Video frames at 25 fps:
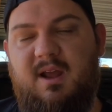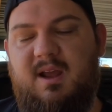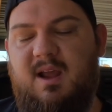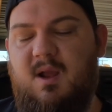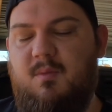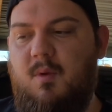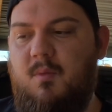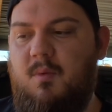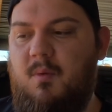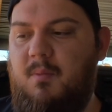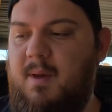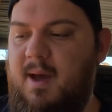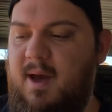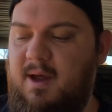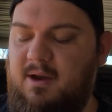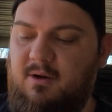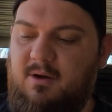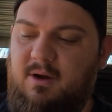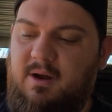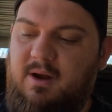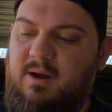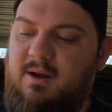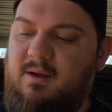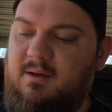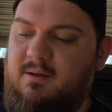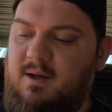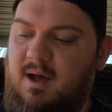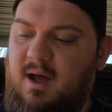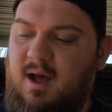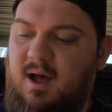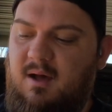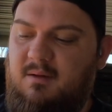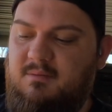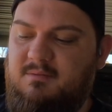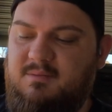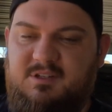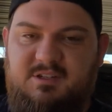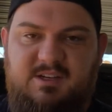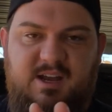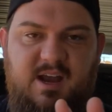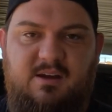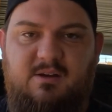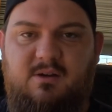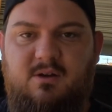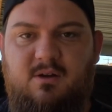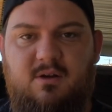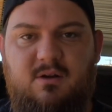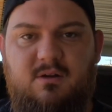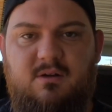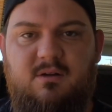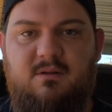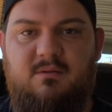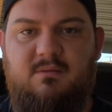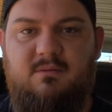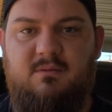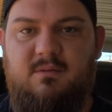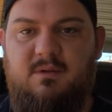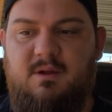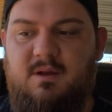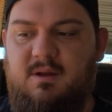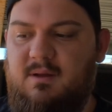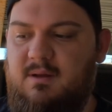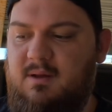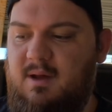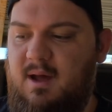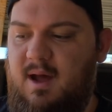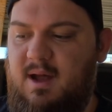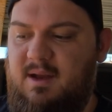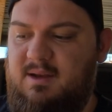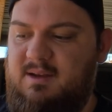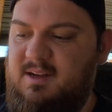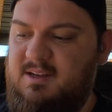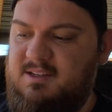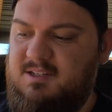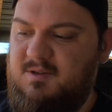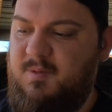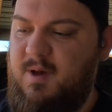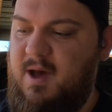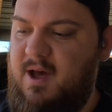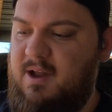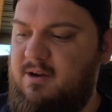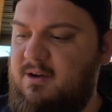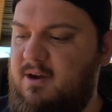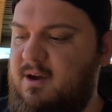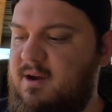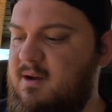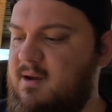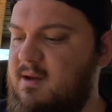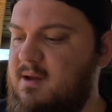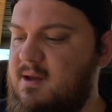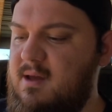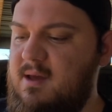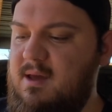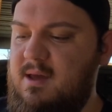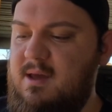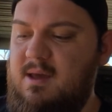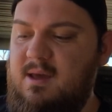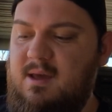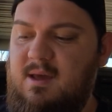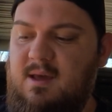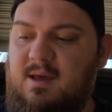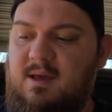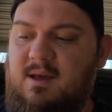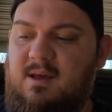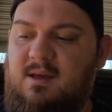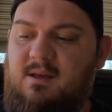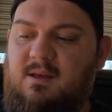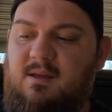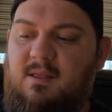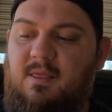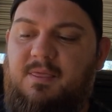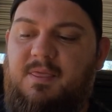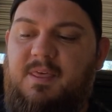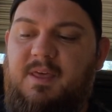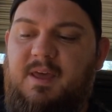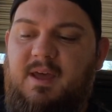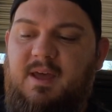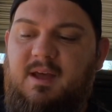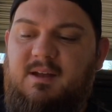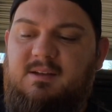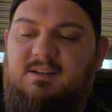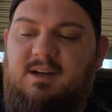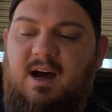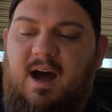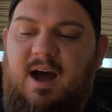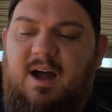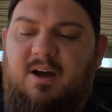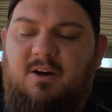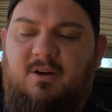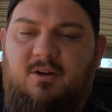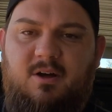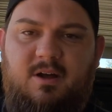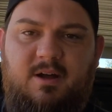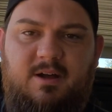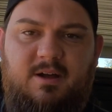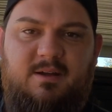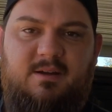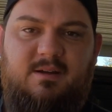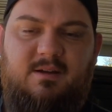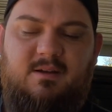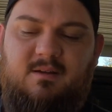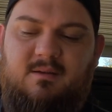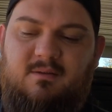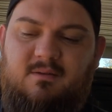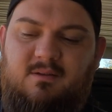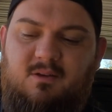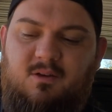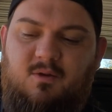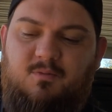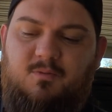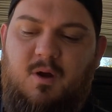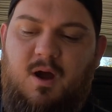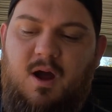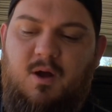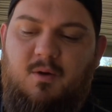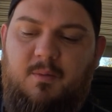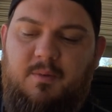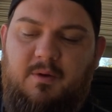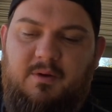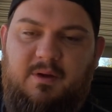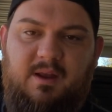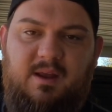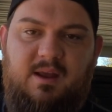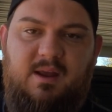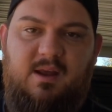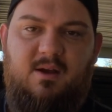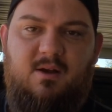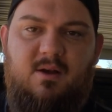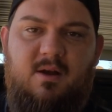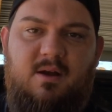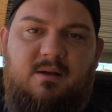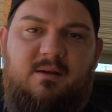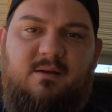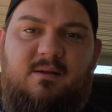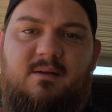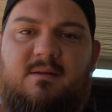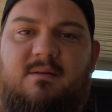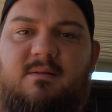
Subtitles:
I can't remember, battery, standard disc battery. The dial, you probably won't be able to hear it.